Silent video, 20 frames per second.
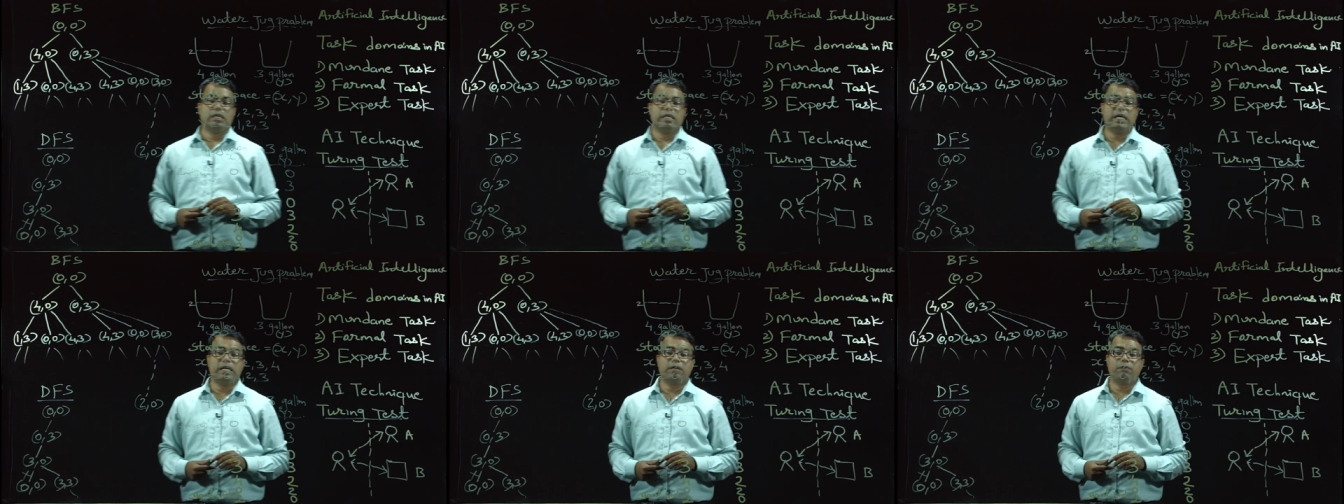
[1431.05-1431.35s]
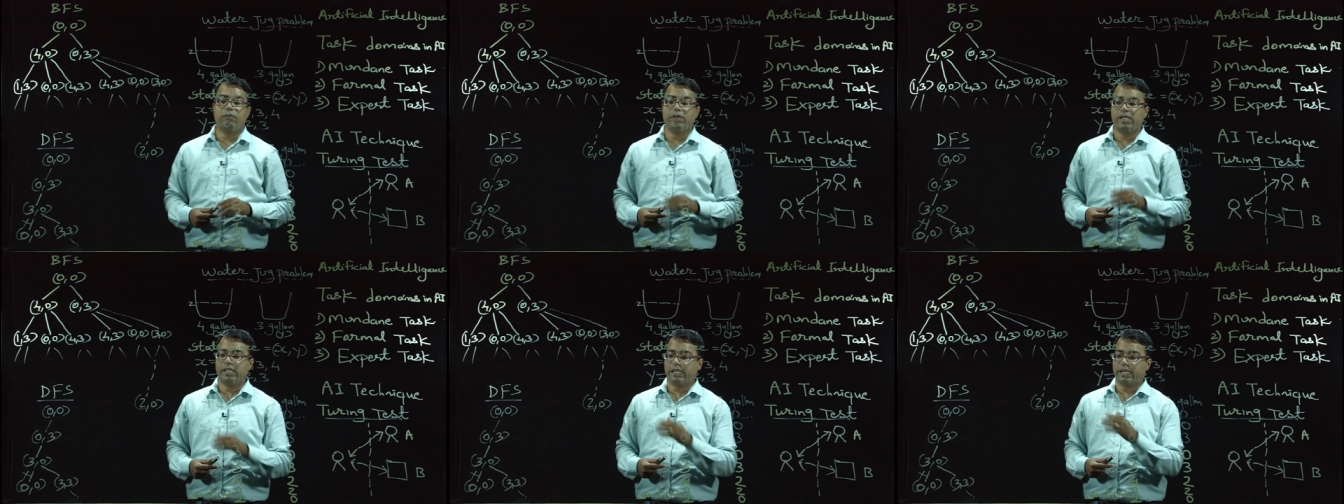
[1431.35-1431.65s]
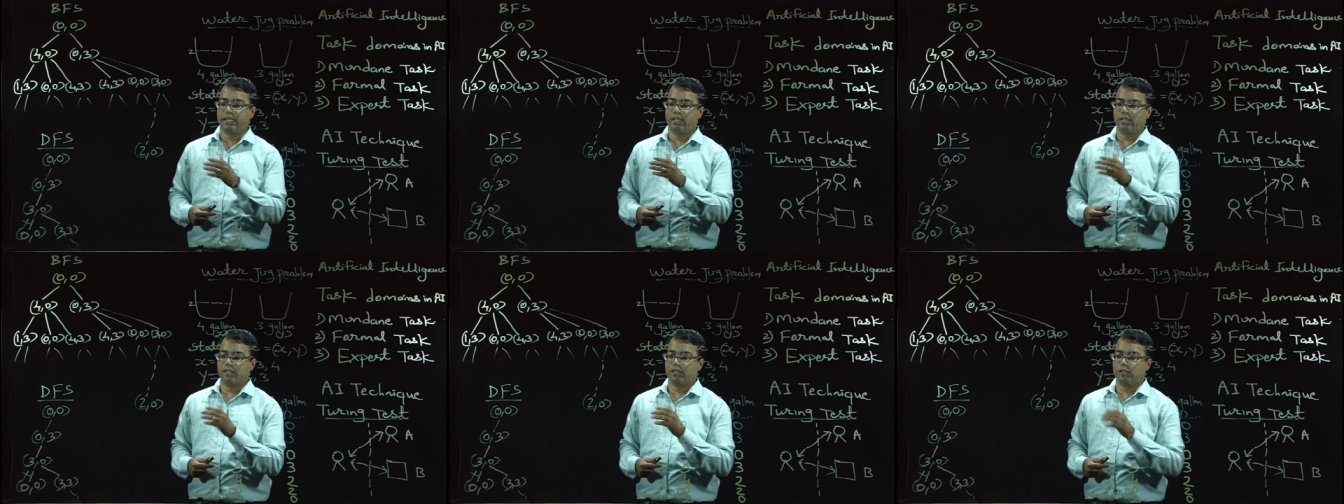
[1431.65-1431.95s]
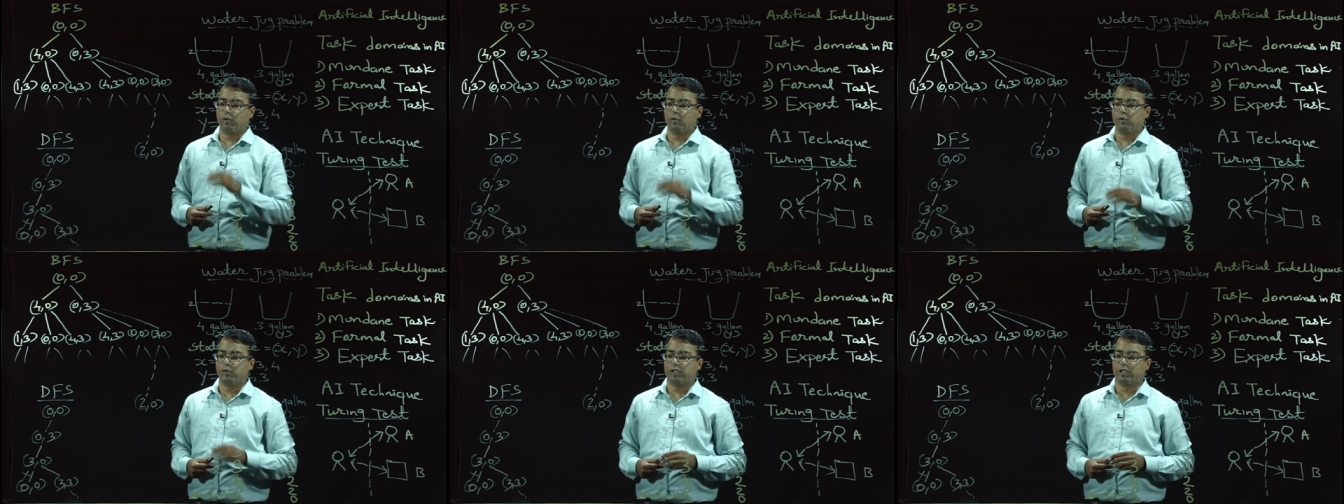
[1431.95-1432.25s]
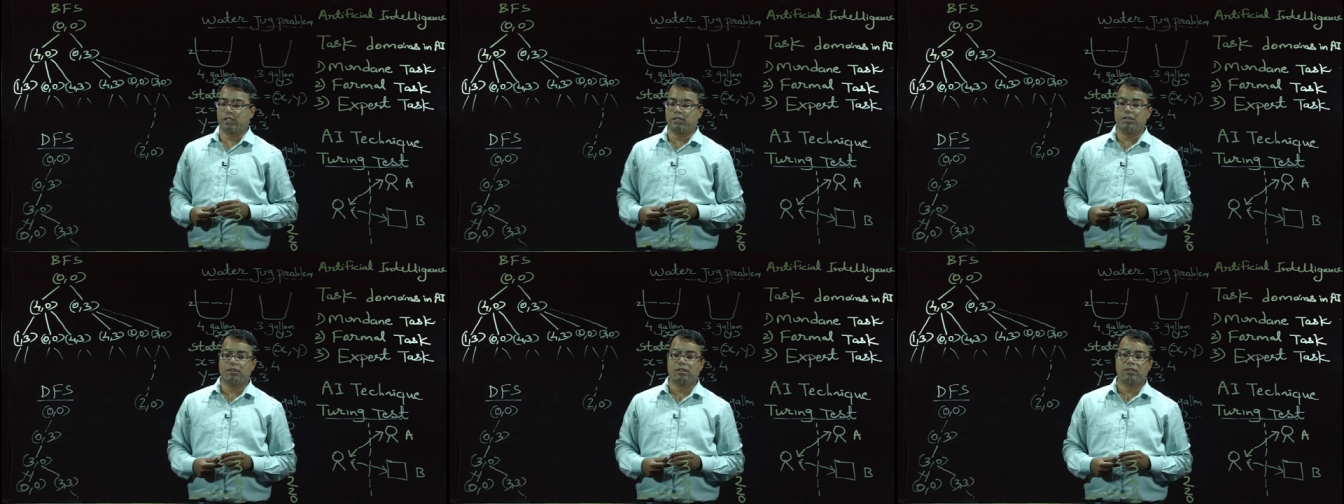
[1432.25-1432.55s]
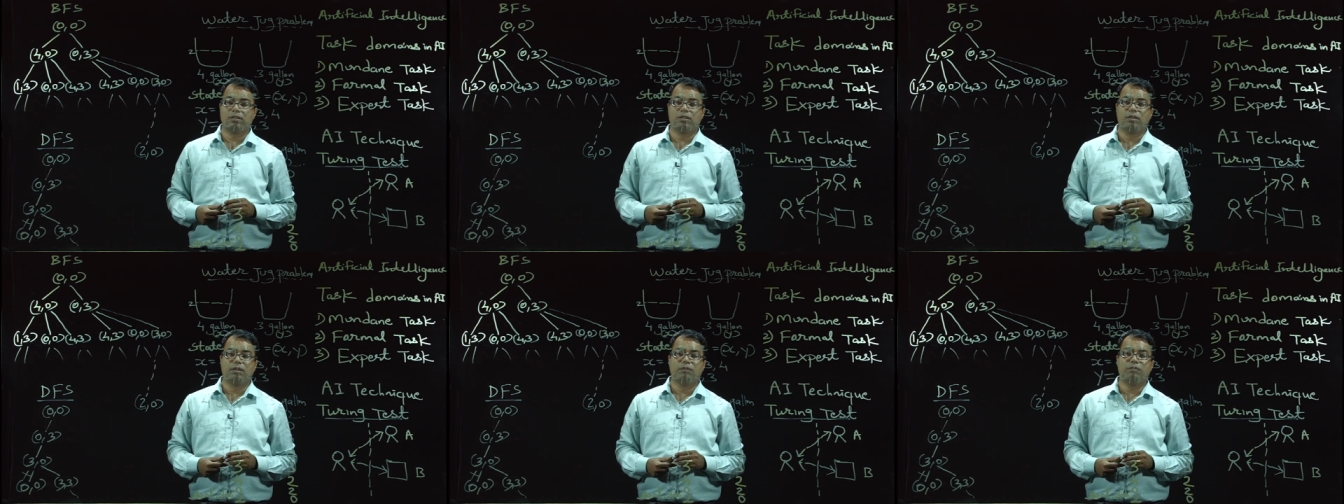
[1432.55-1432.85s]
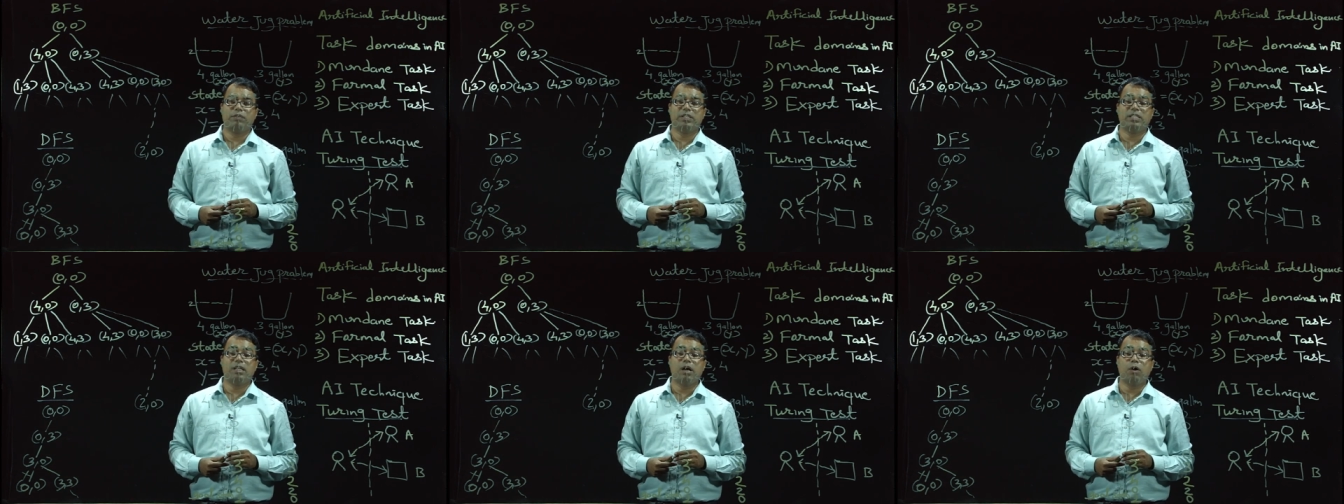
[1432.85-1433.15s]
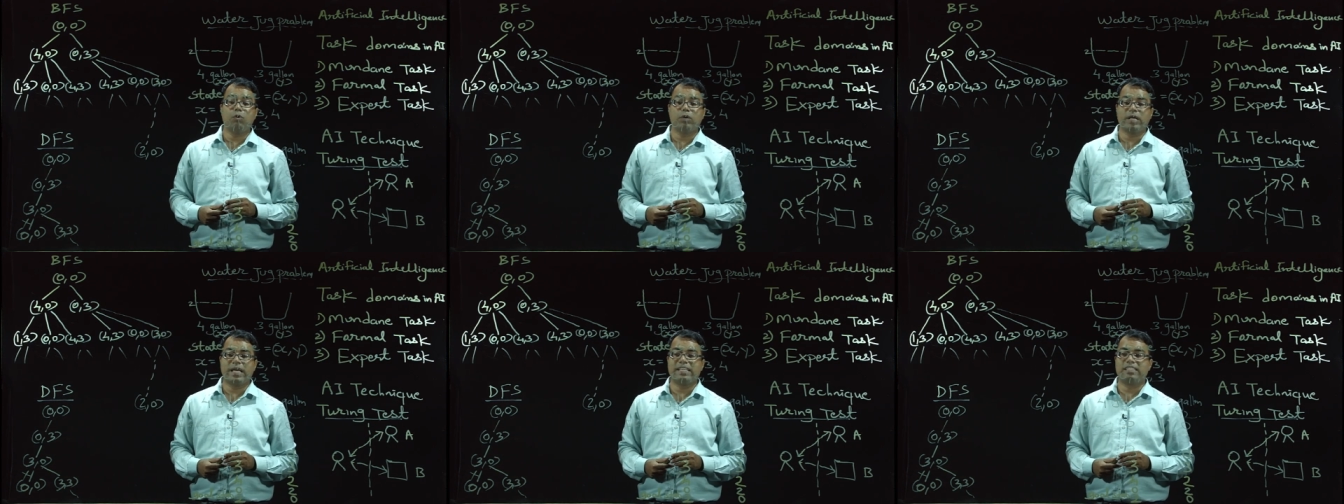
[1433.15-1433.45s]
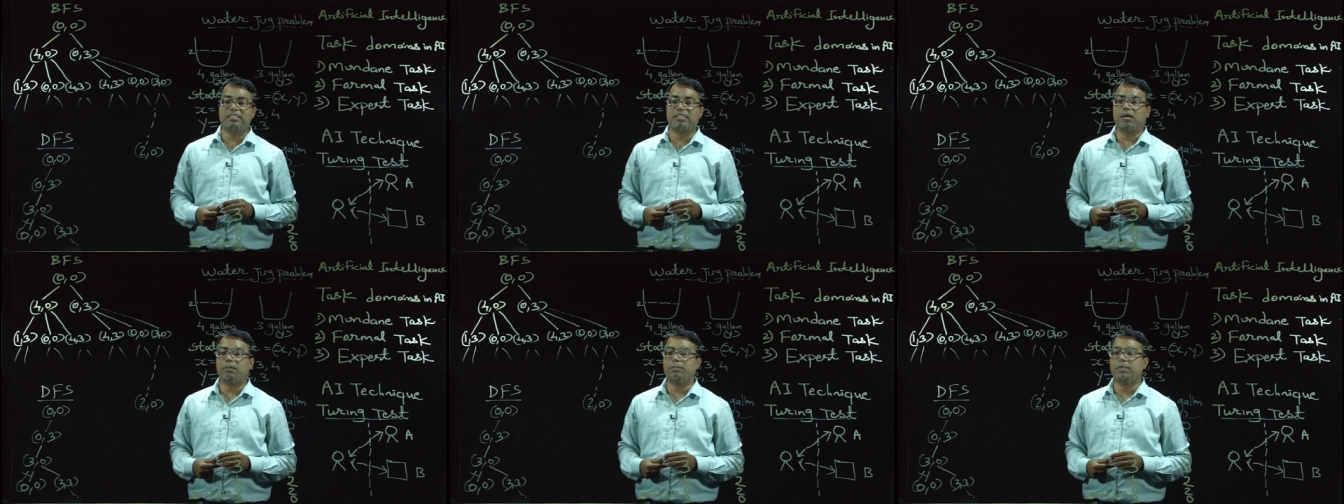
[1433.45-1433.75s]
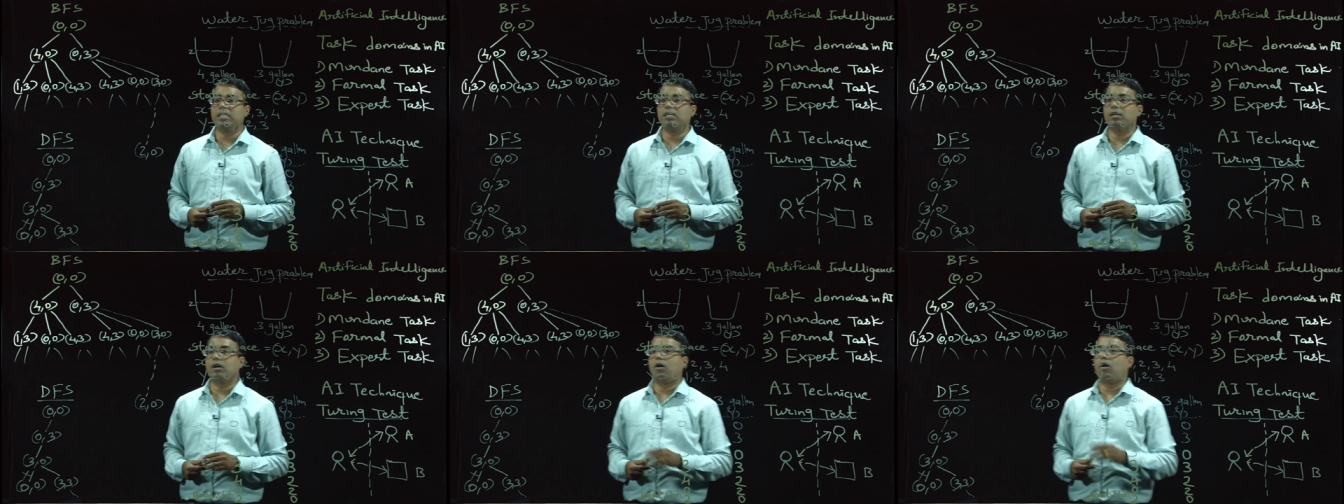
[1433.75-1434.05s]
it will get a solution without examining